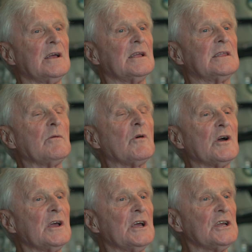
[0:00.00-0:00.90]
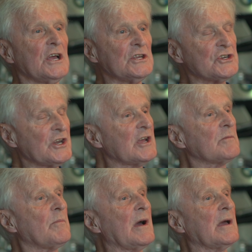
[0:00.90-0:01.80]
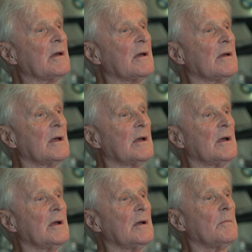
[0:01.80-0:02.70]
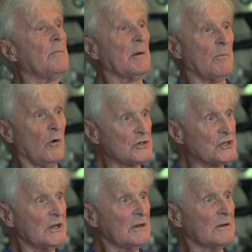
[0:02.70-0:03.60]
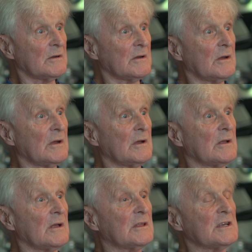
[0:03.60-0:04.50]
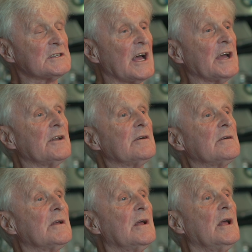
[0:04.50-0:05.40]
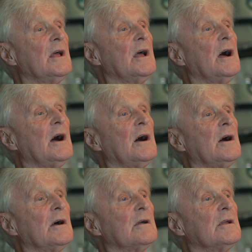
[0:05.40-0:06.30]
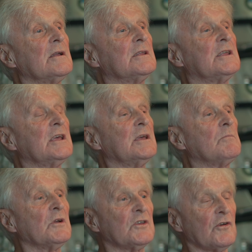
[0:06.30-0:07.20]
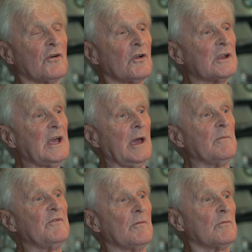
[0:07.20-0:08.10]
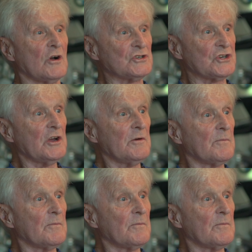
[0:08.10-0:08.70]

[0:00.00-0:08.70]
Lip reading: They were engineered by Porsche, a designer. The material came from Russia.